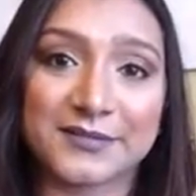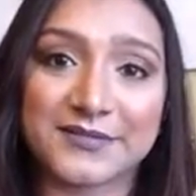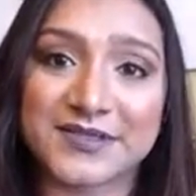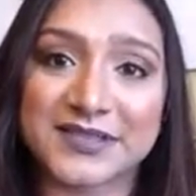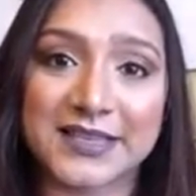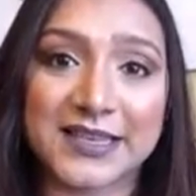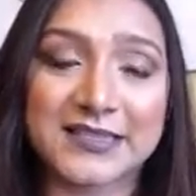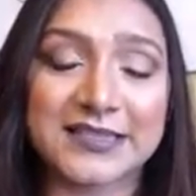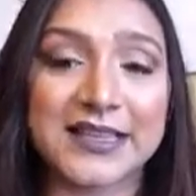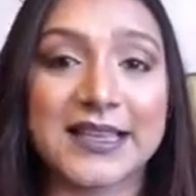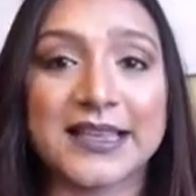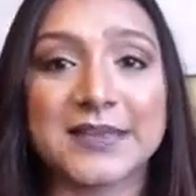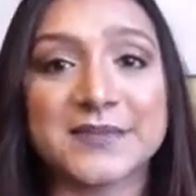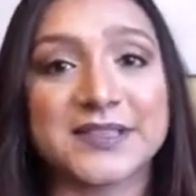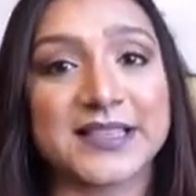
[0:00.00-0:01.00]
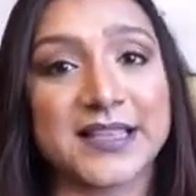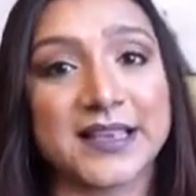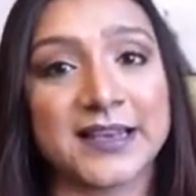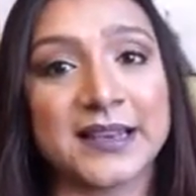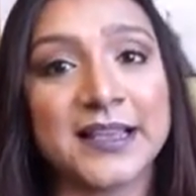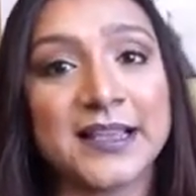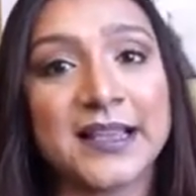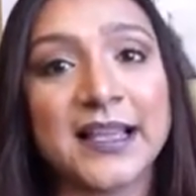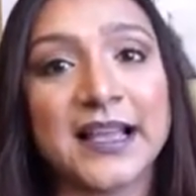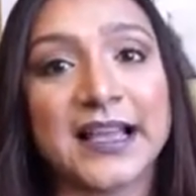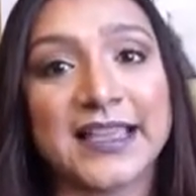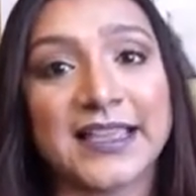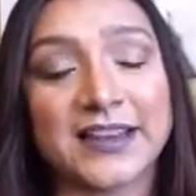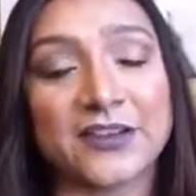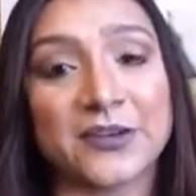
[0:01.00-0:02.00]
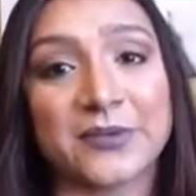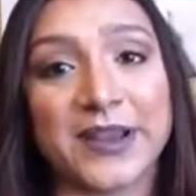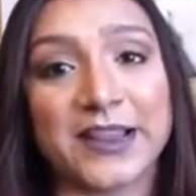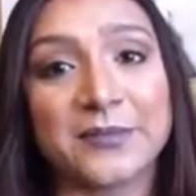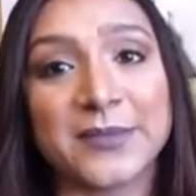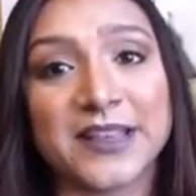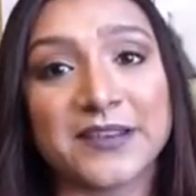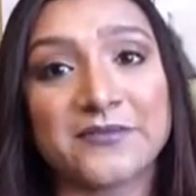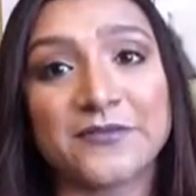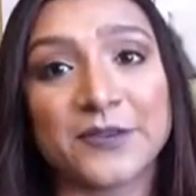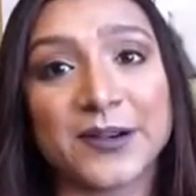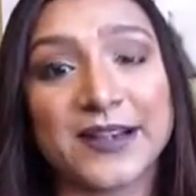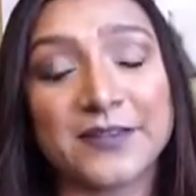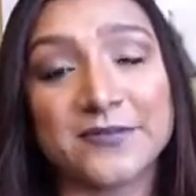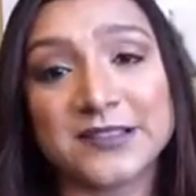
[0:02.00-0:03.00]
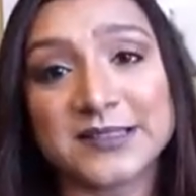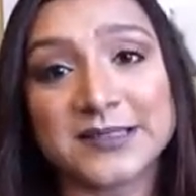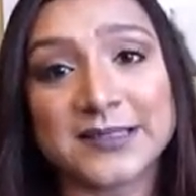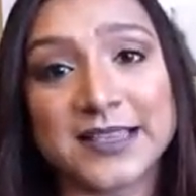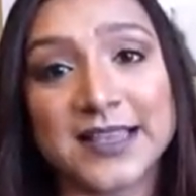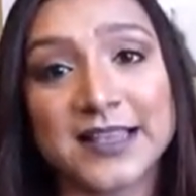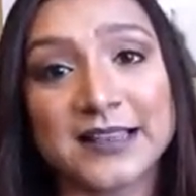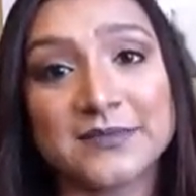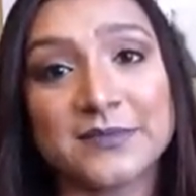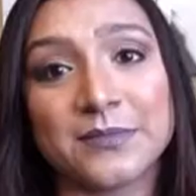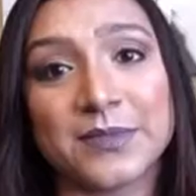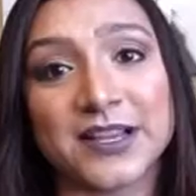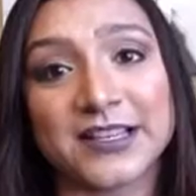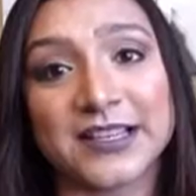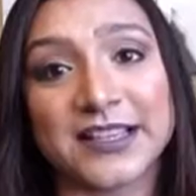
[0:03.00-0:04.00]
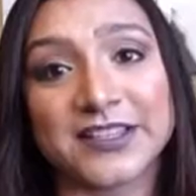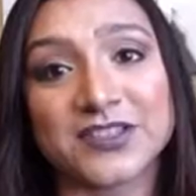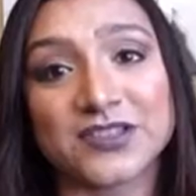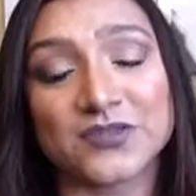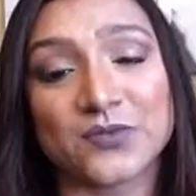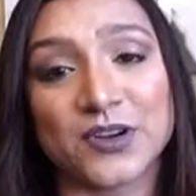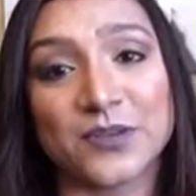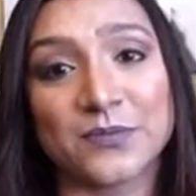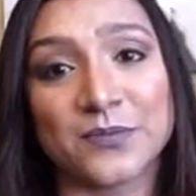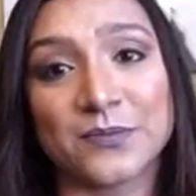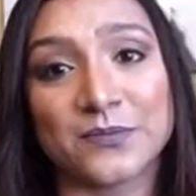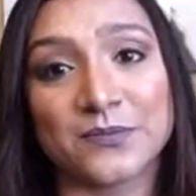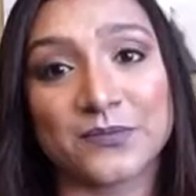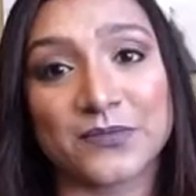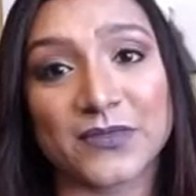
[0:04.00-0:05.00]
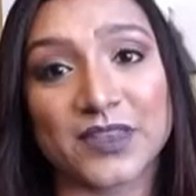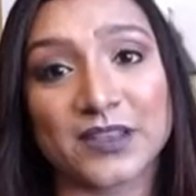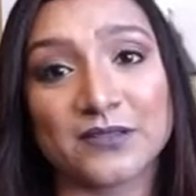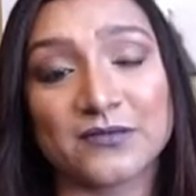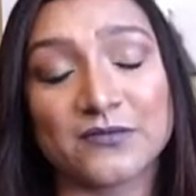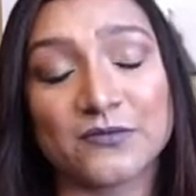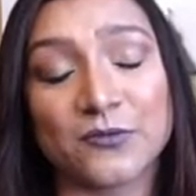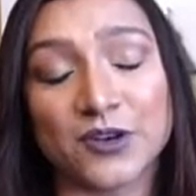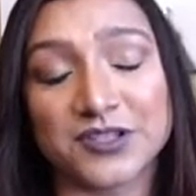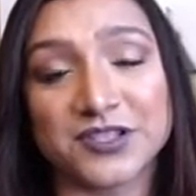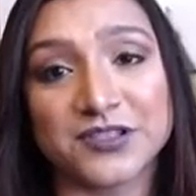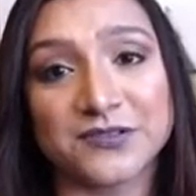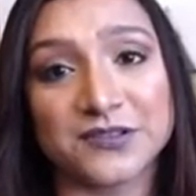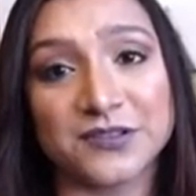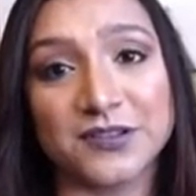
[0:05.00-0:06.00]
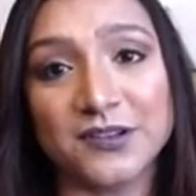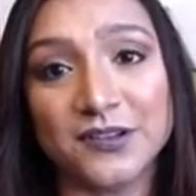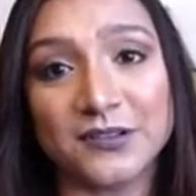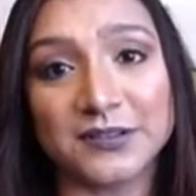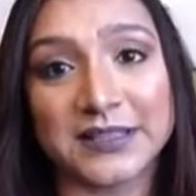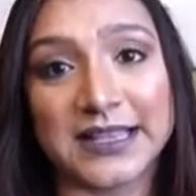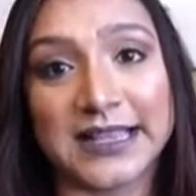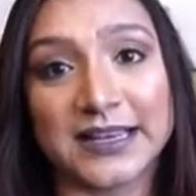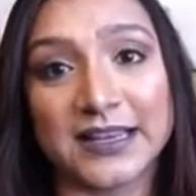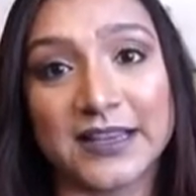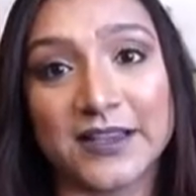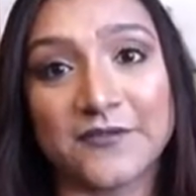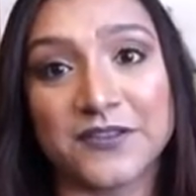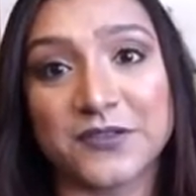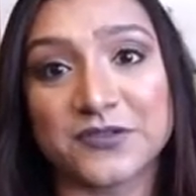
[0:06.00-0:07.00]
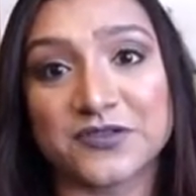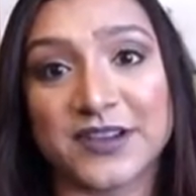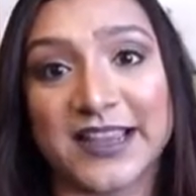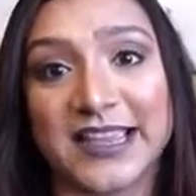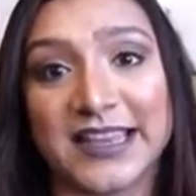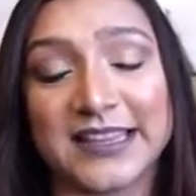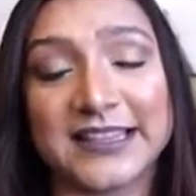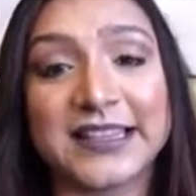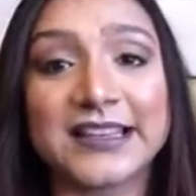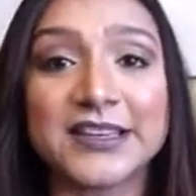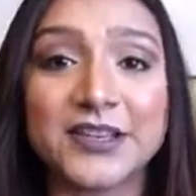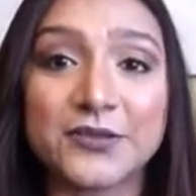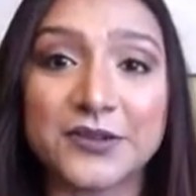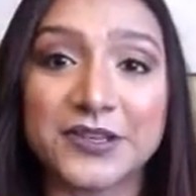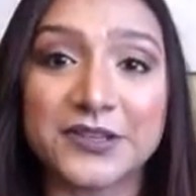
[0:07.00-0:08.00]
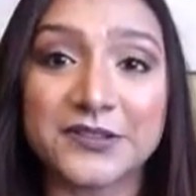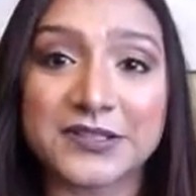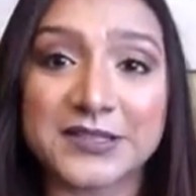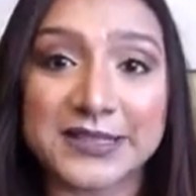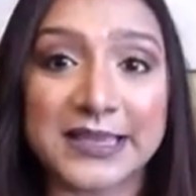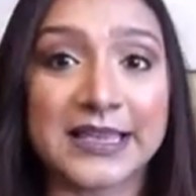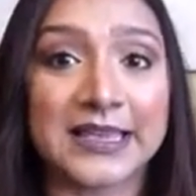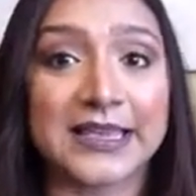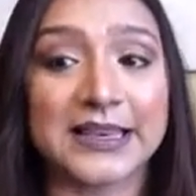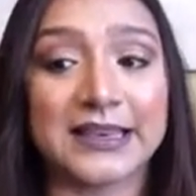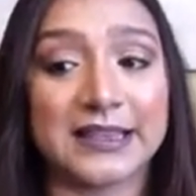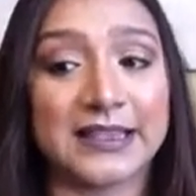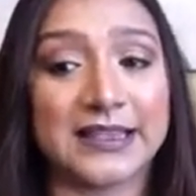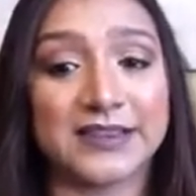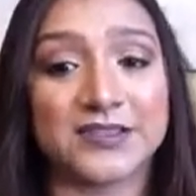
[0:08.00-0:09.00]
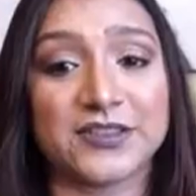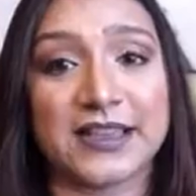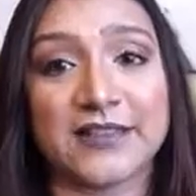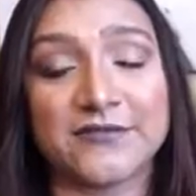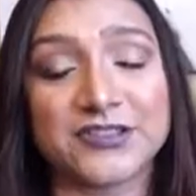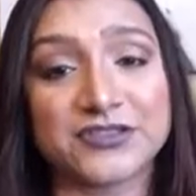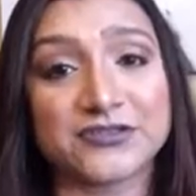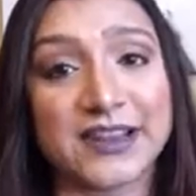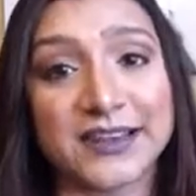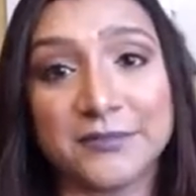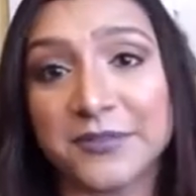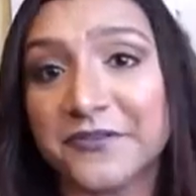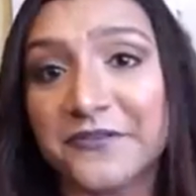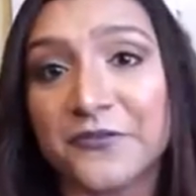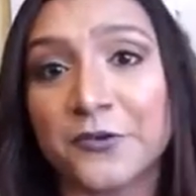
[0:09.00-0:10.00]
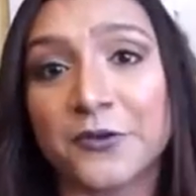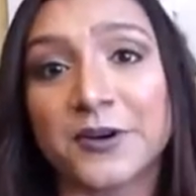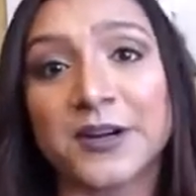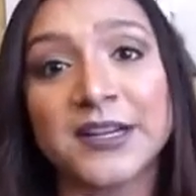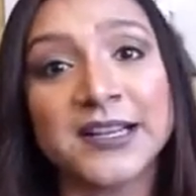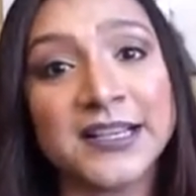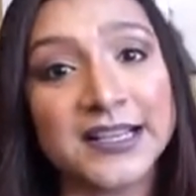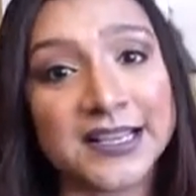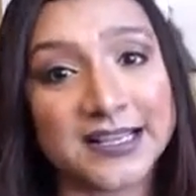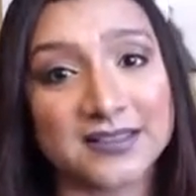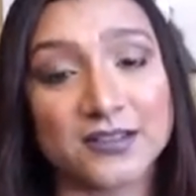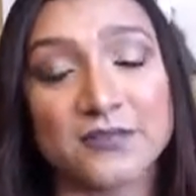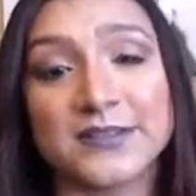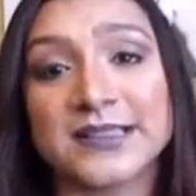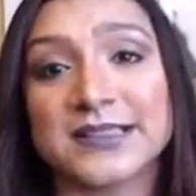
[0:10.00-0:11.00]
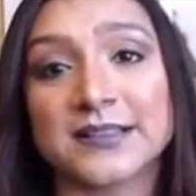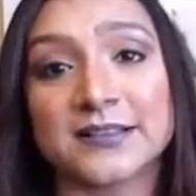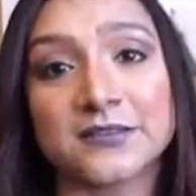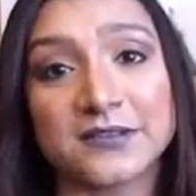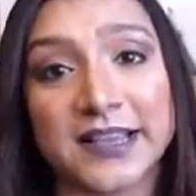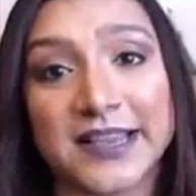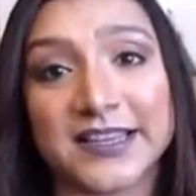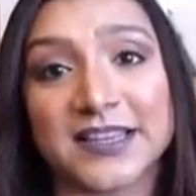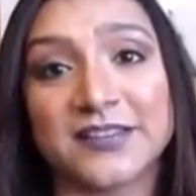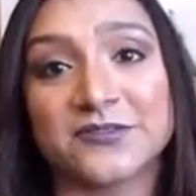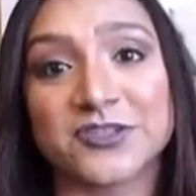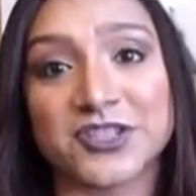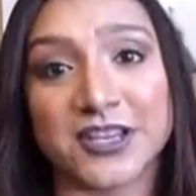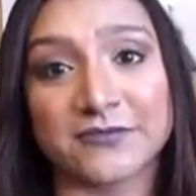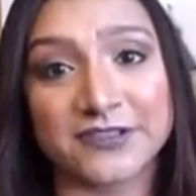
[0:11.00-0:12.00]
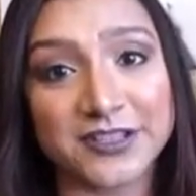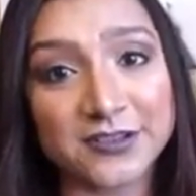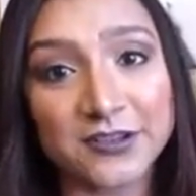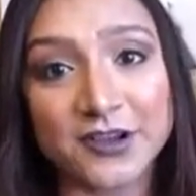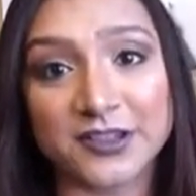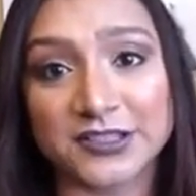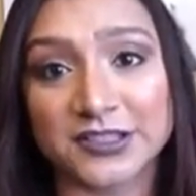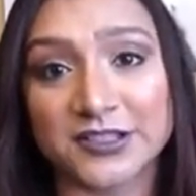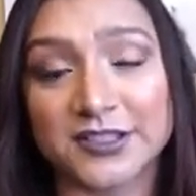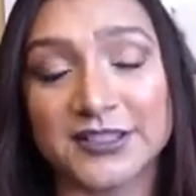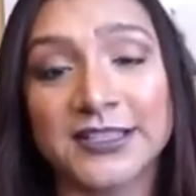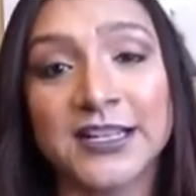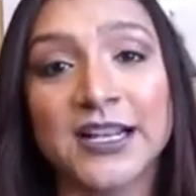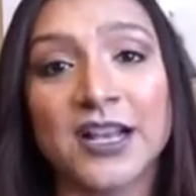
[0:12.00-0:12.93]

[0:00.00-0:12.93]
skin types, and I cannot recommend for anyone's skin, but I just want you to know that if you try anything new on your skin that you haven't tried before, it's always a good idea to check with your doctor